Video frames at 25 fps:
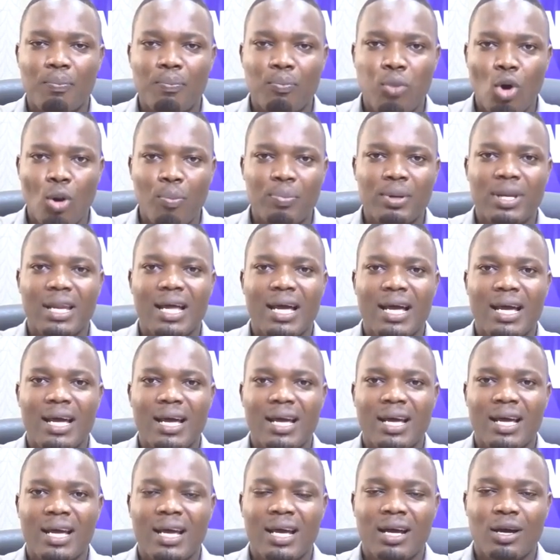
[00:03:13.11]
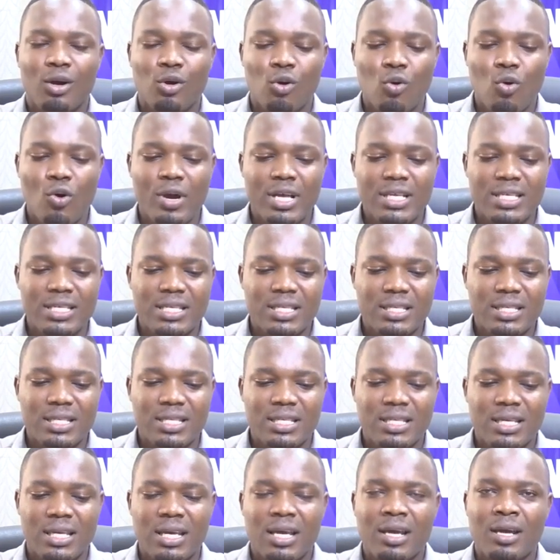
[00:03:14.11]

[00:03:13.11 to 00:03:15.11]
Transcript: popular OSs.